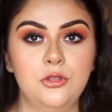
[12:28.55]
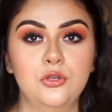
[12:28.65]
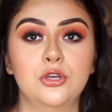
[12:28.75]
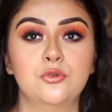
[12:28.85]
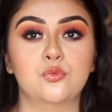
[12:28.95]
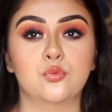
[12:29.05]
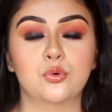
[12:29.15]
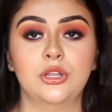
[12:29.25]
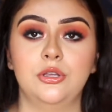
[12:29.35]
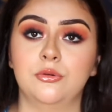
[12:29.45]
you could
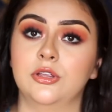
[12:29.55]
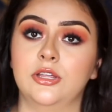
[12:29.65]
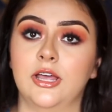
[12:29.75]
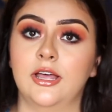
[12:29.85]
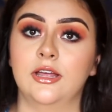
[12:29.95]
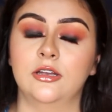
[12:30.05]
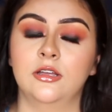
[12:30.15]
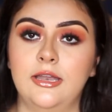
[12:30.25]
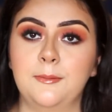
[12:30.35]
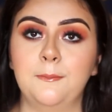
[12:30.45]
really get
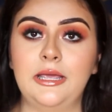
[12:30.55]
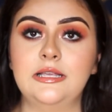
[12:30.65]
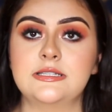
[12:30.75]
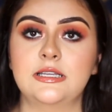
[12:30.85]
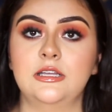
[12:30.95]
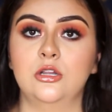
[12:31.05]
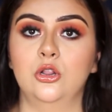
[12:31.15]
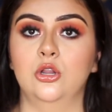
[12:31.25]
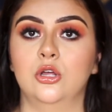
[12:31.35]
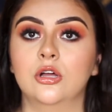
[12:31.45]
an amazing
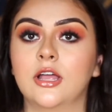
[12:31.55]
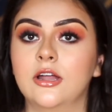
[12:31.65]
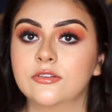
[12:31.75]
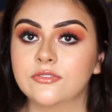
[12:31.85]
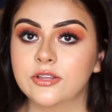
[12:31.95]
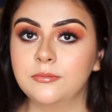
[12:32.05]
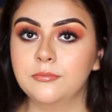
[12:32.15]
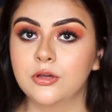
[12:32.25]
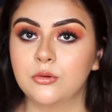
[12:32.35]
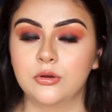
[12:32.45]
look out of them